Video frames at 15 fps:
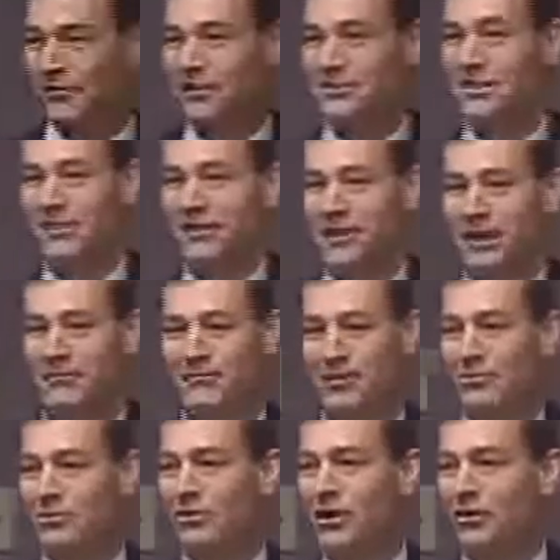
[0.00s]
if we took him
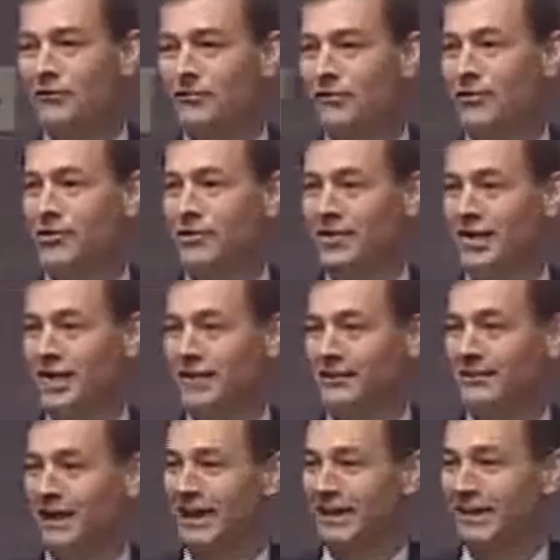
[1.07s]
from
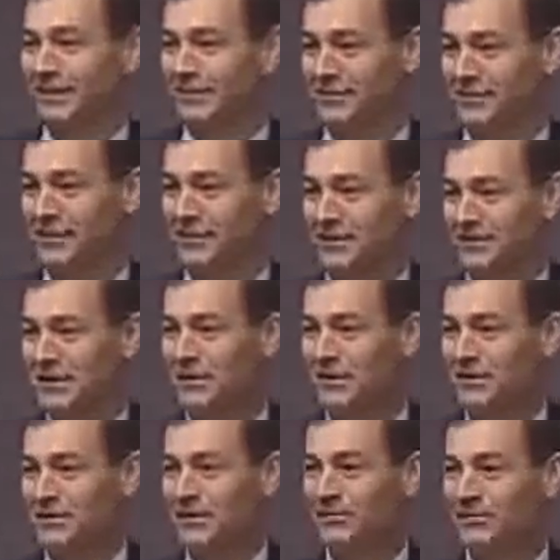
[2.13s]
148 to 86,
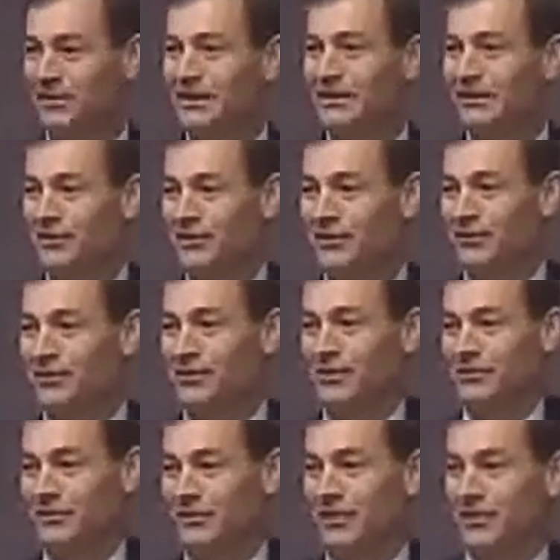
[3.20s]
we've decreased
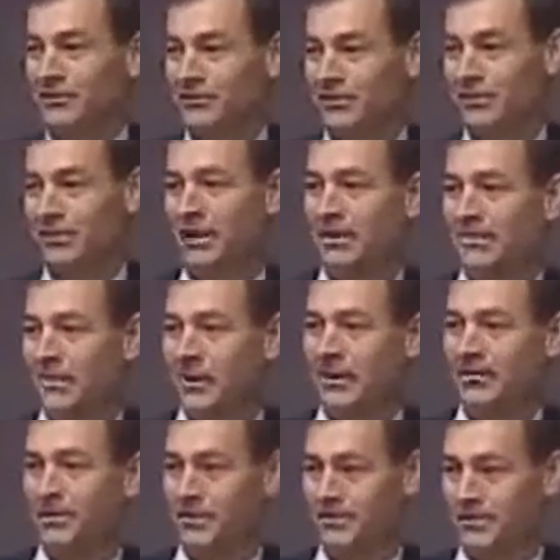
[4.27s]
his long-term
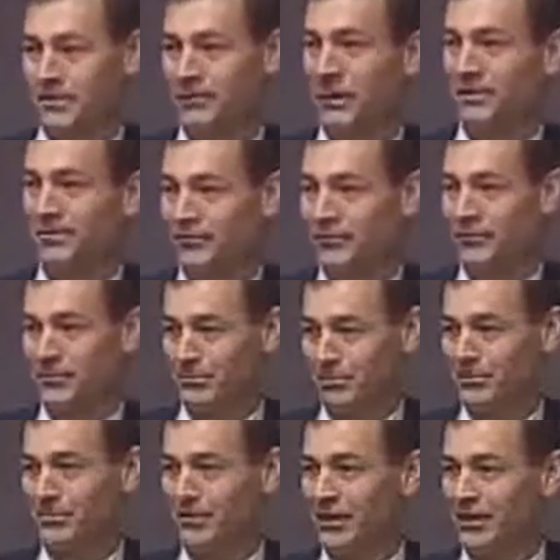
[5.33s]
MI risk about
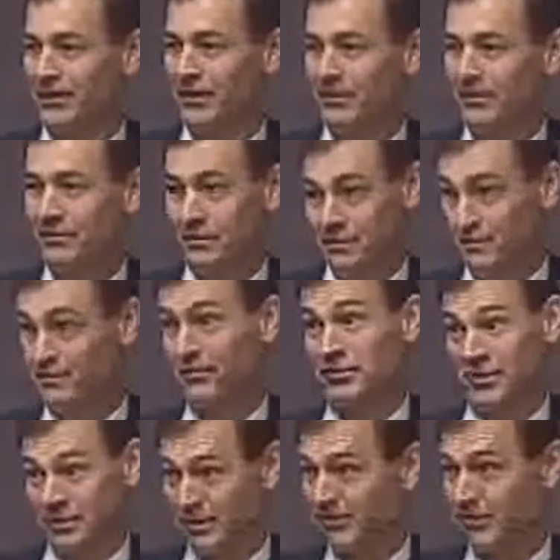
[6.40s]
40%, which is
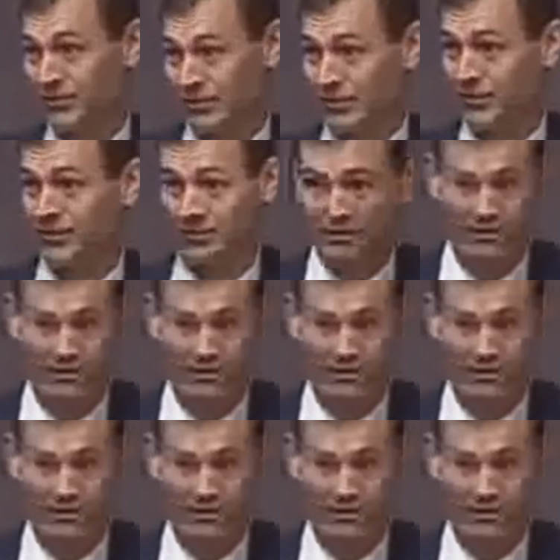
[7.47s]
significant.